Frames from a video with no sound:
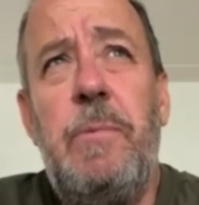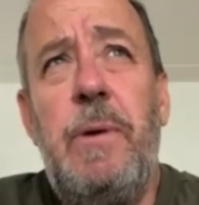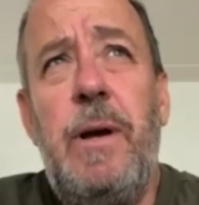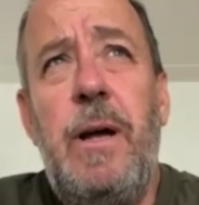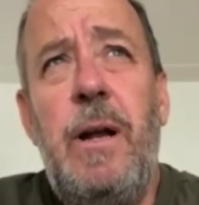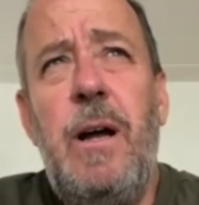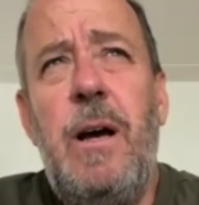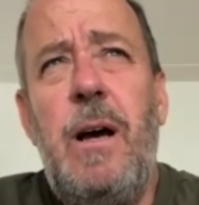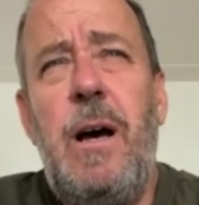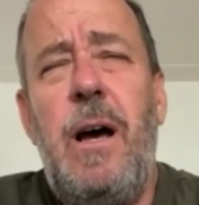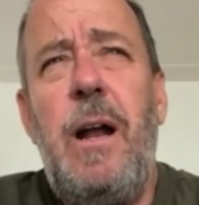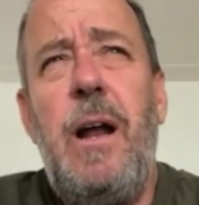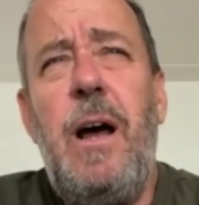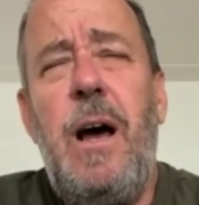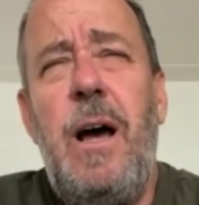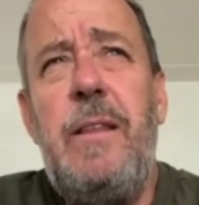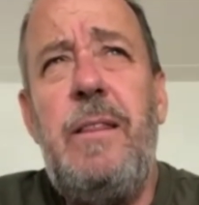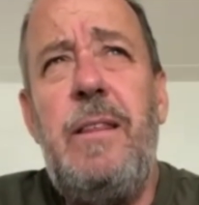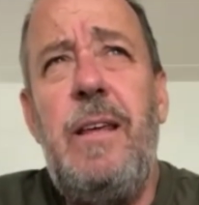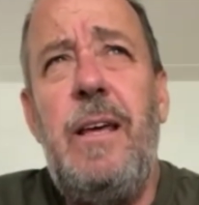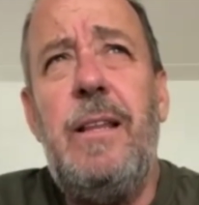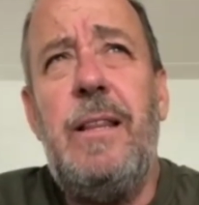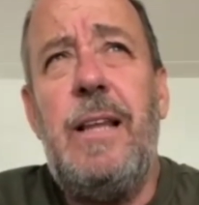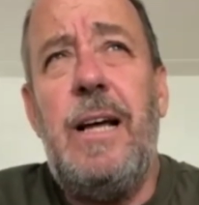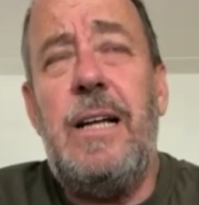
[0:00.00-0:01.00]
And I
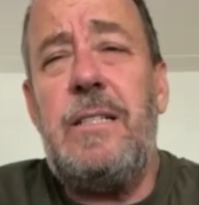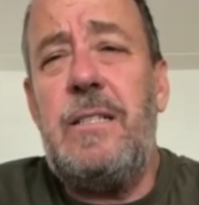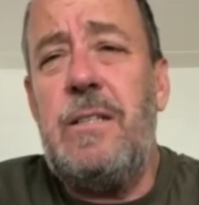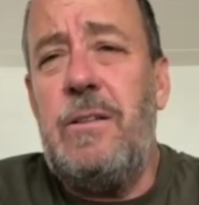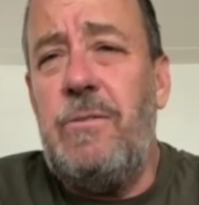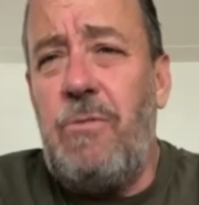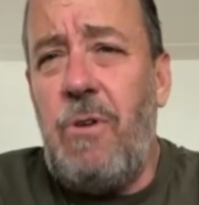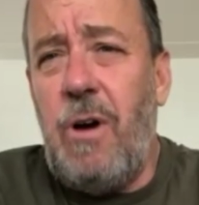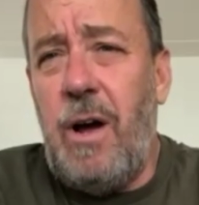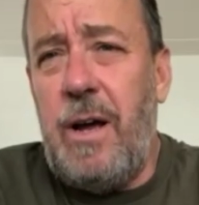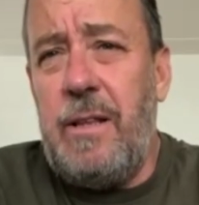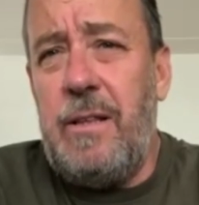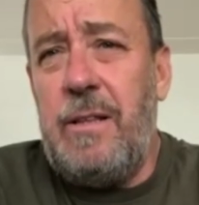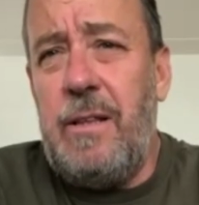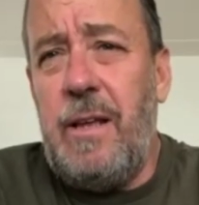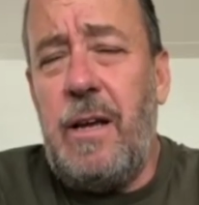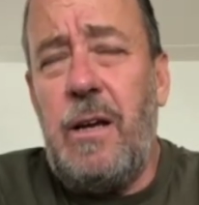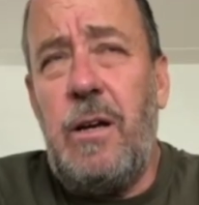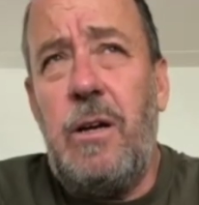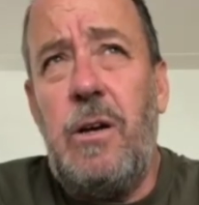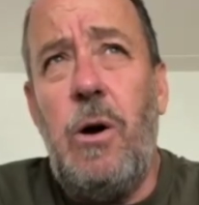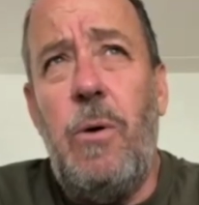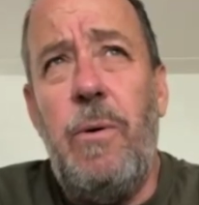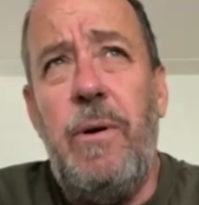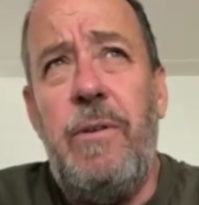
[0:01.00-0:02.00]
think that's the right thing
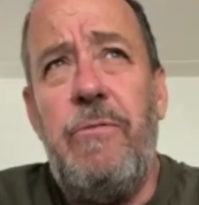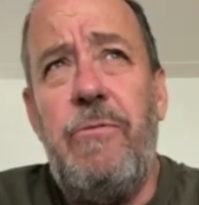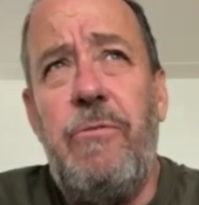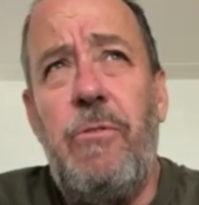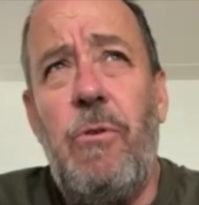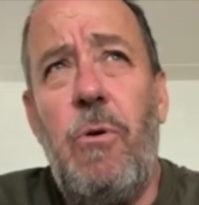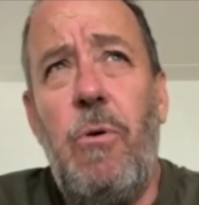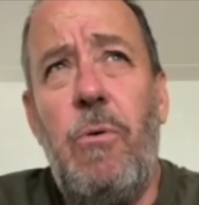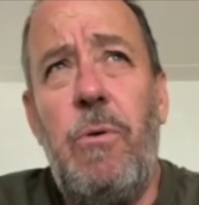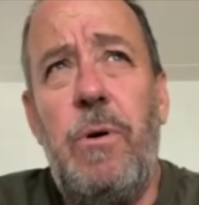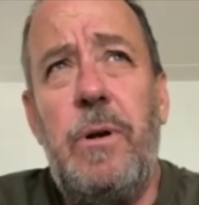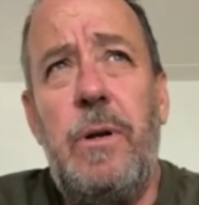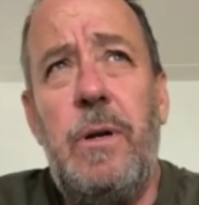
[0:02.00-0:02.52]
going forward.